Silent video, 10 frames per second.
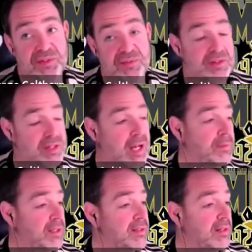job to
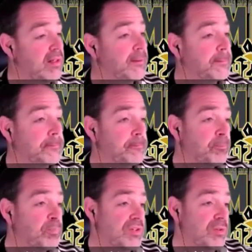get there.
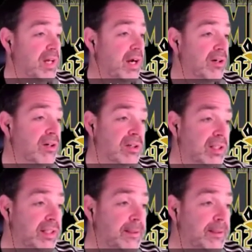So we got early.